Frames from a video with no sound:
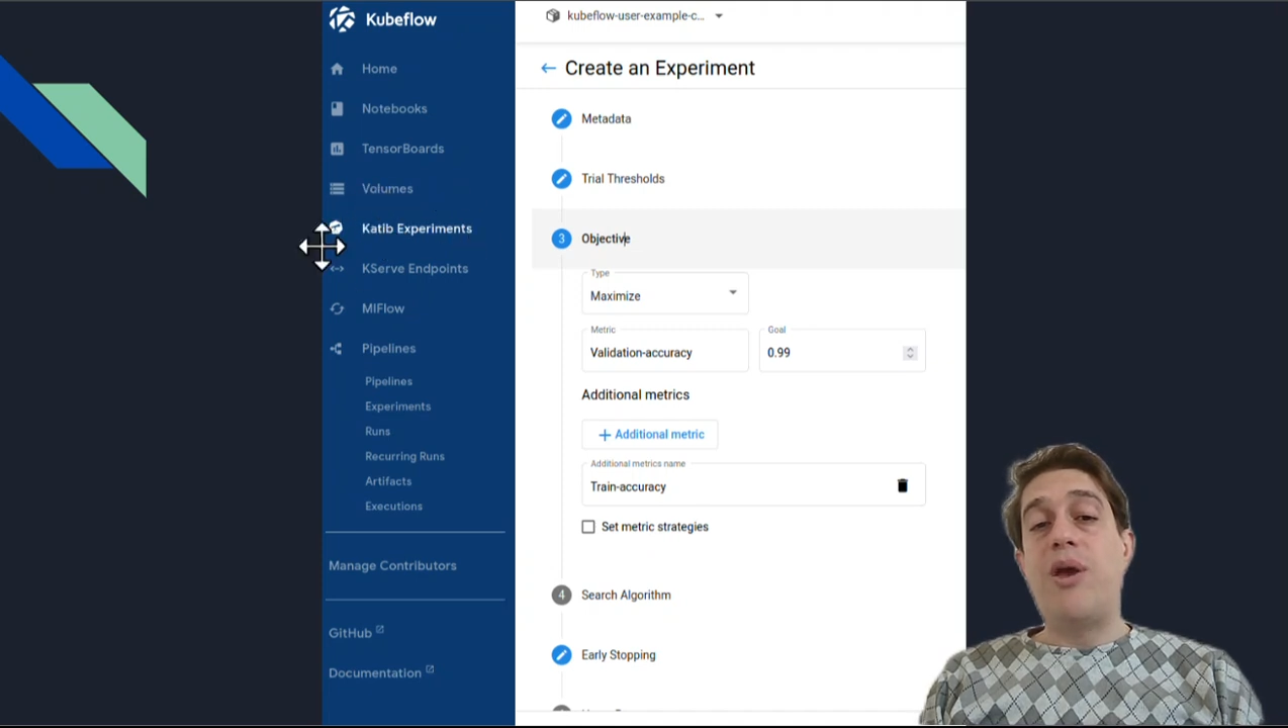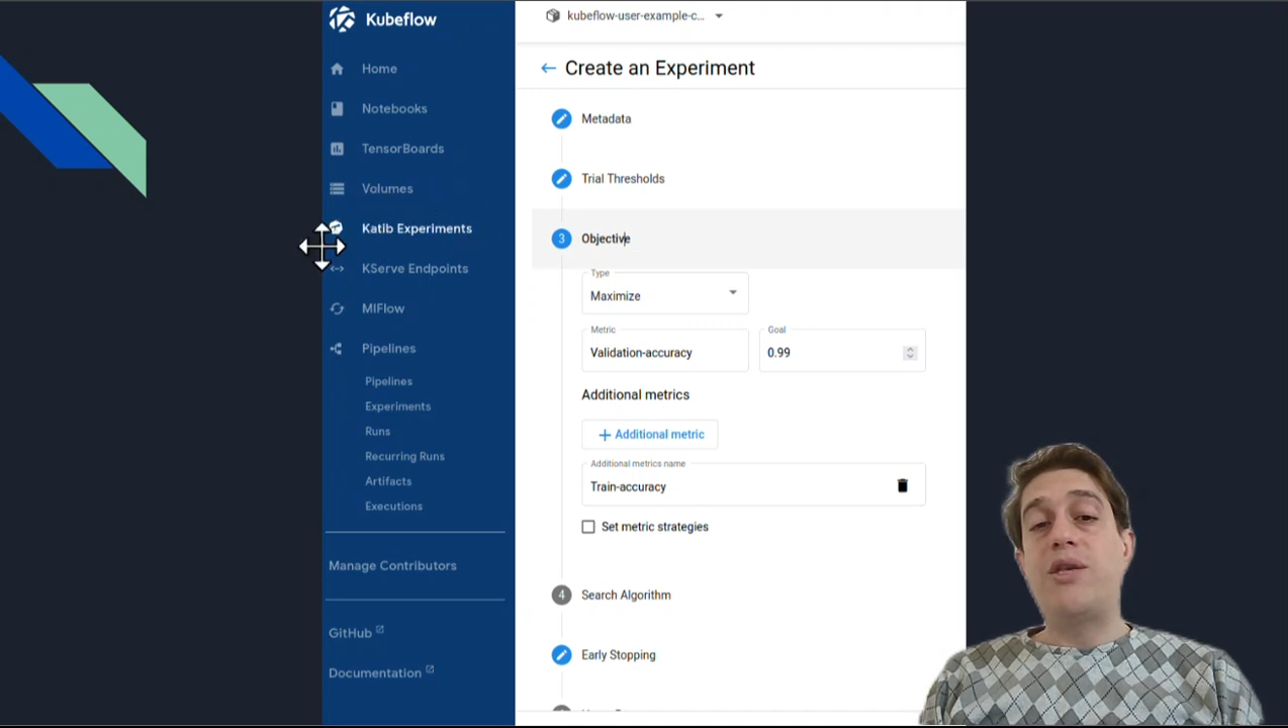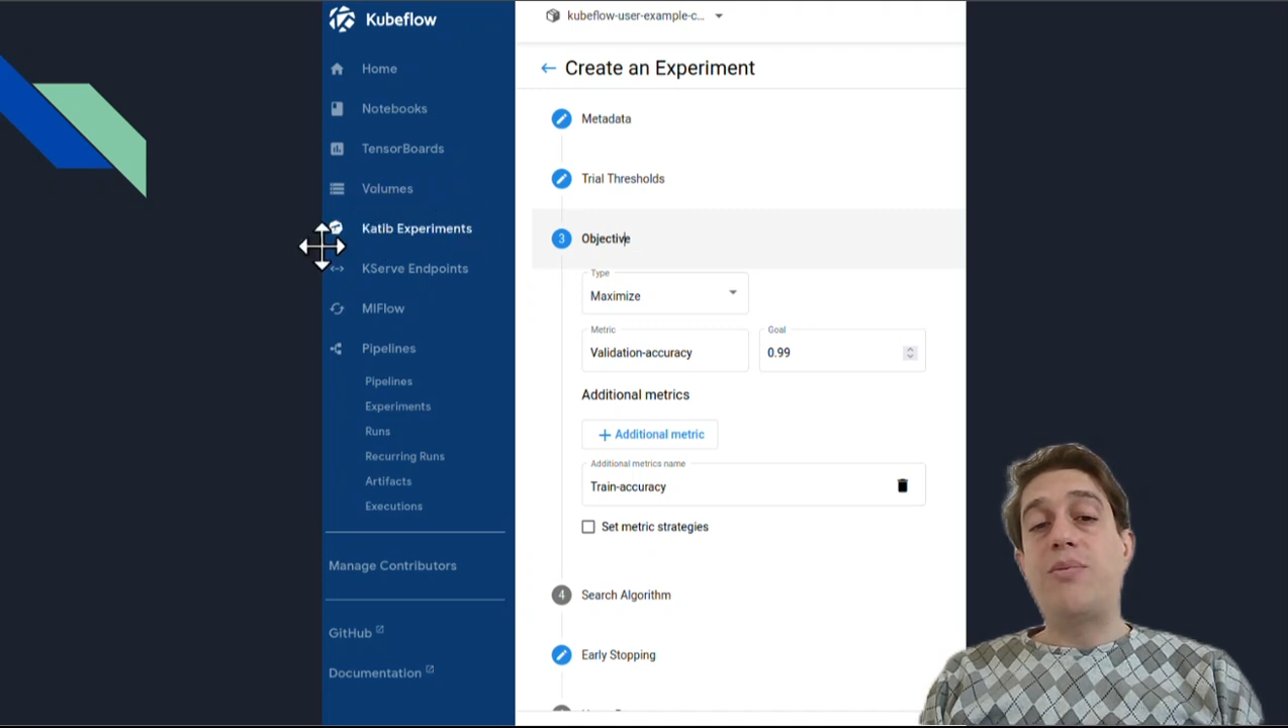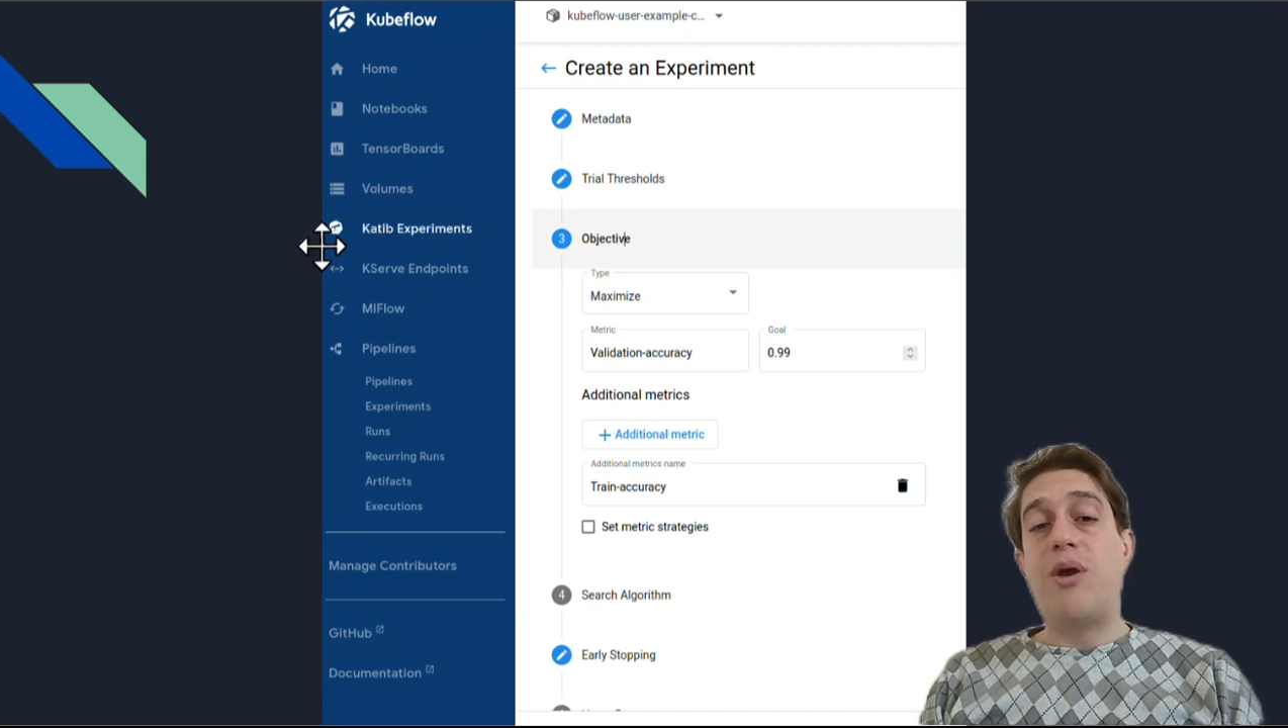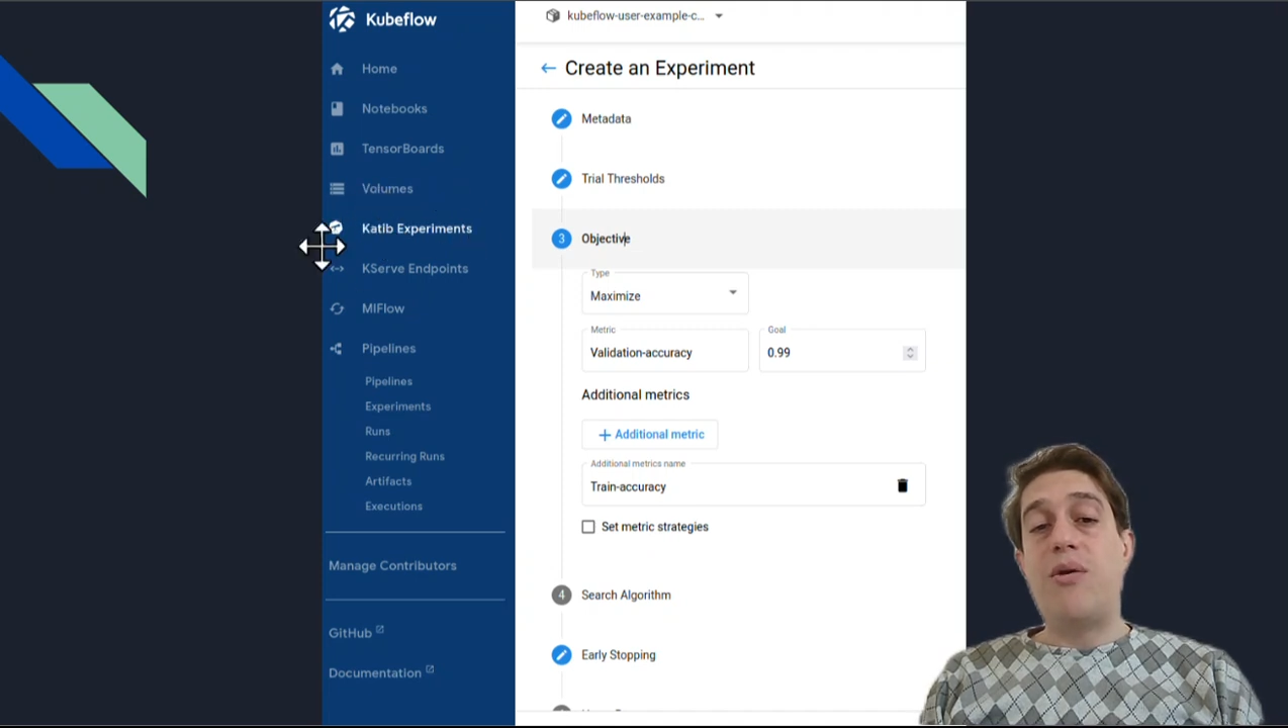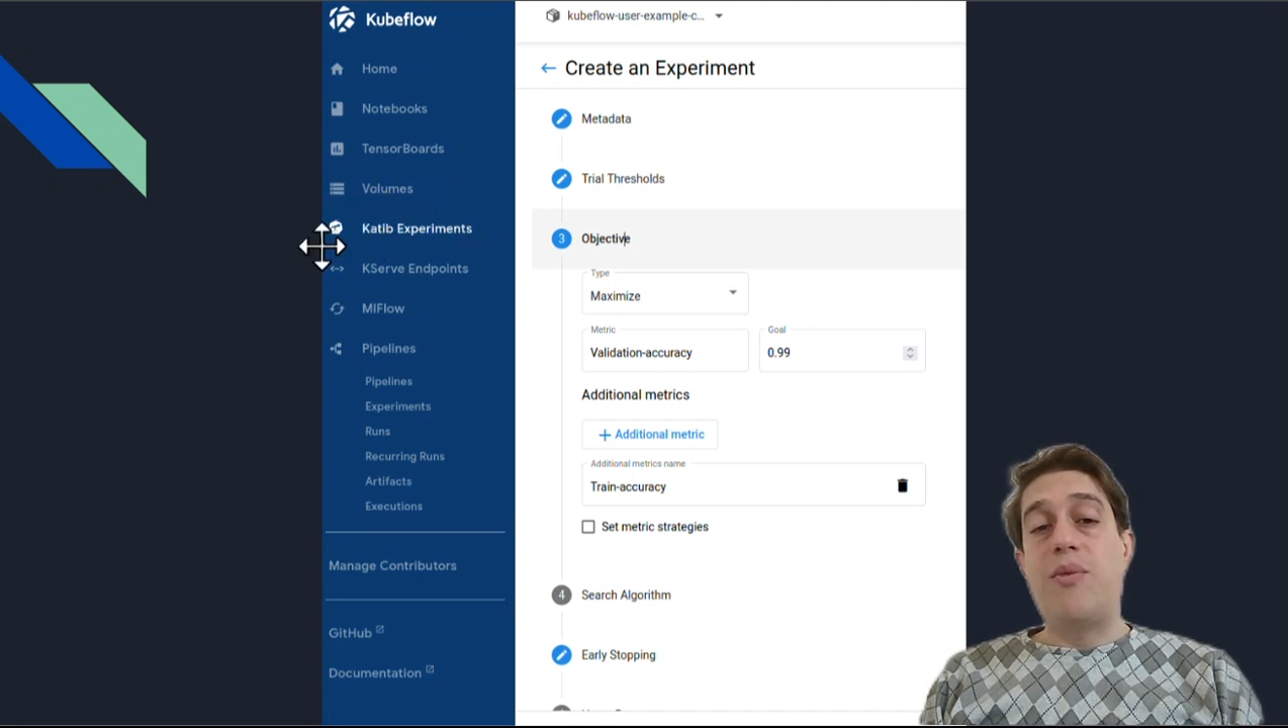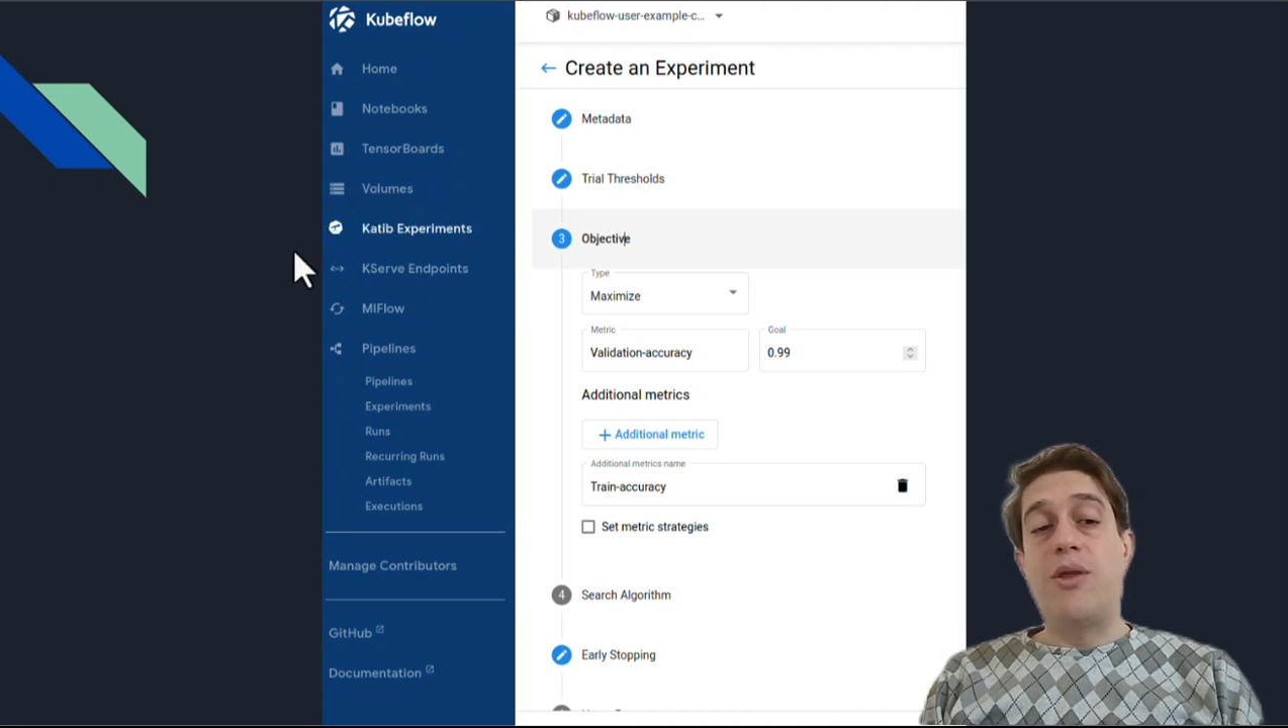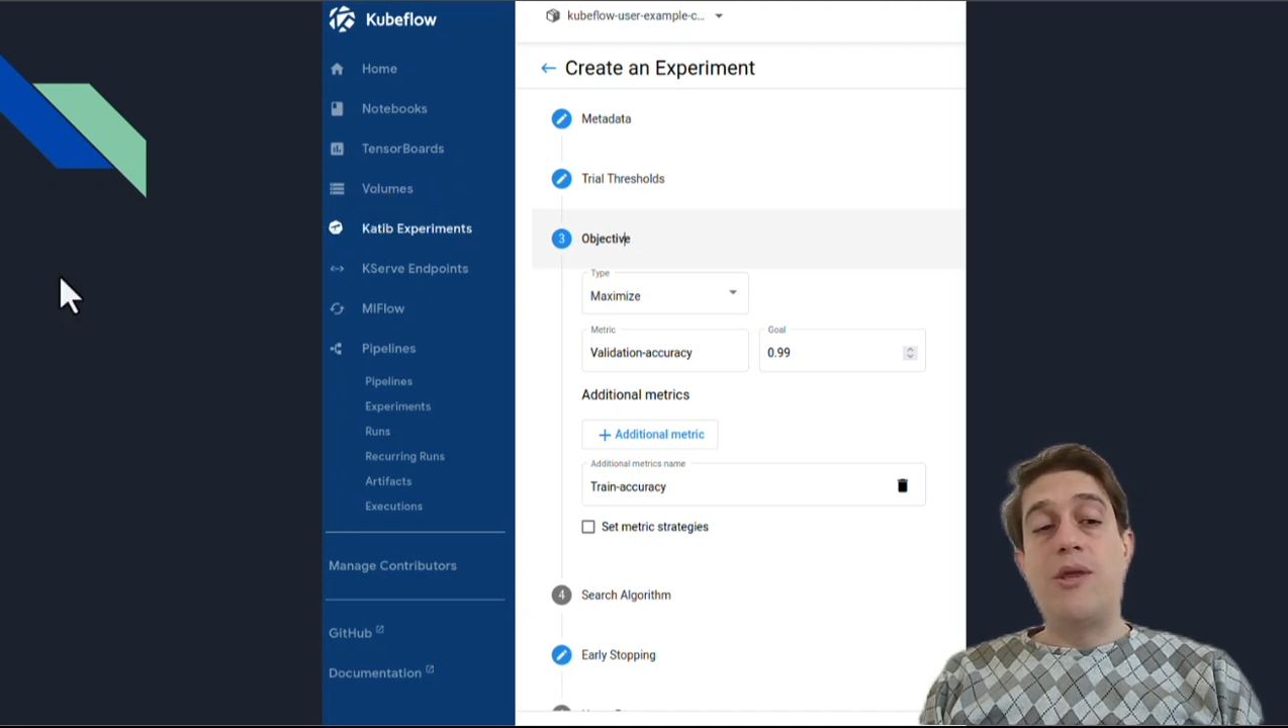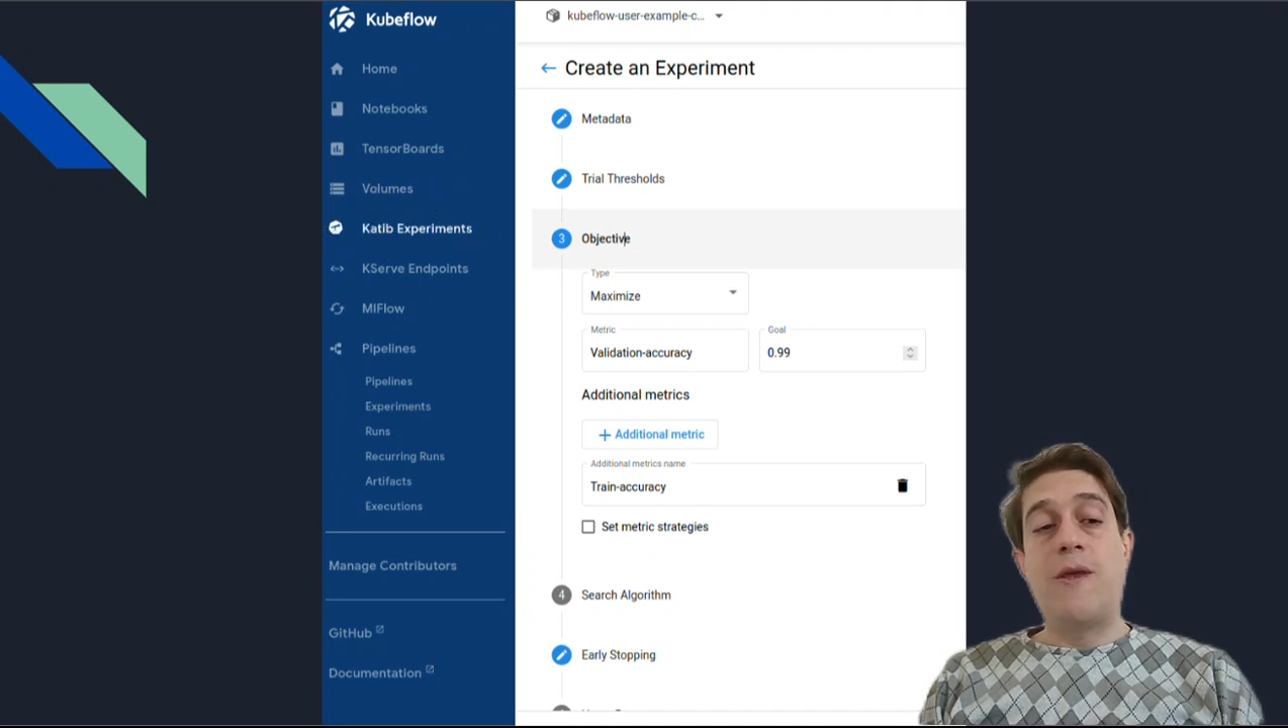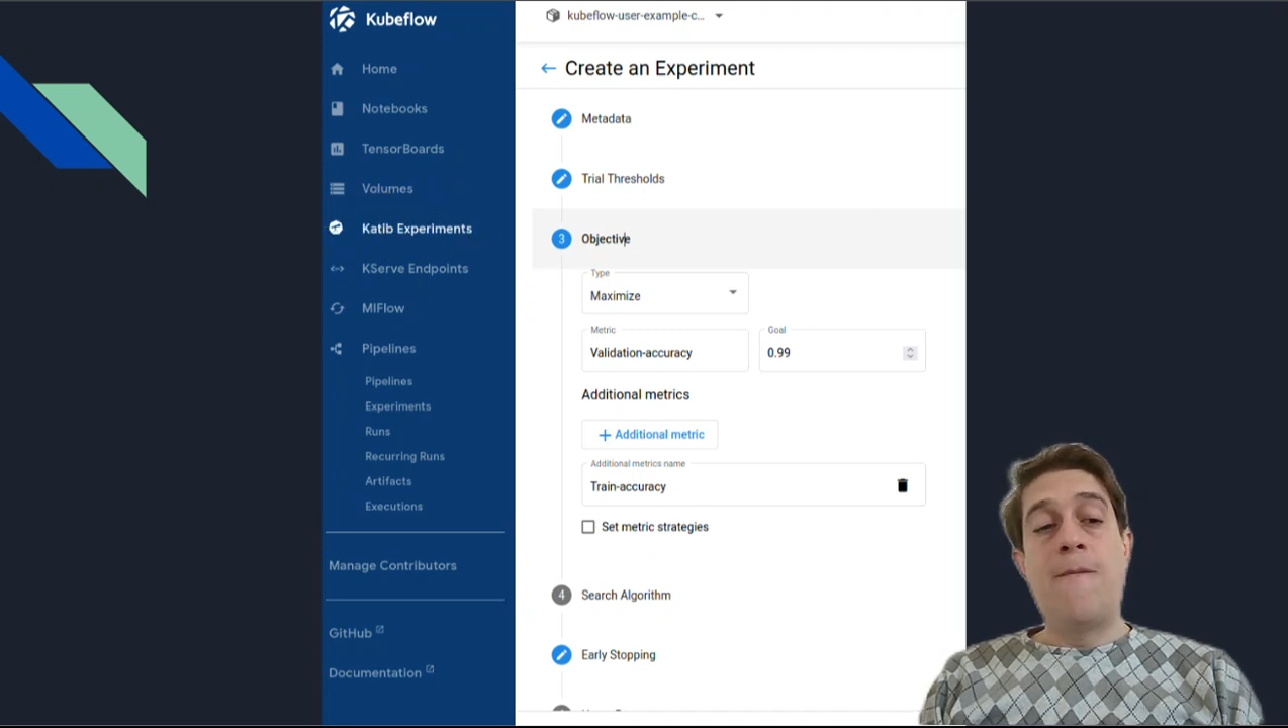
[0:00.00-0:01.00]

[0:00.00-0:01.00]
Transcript: experiment.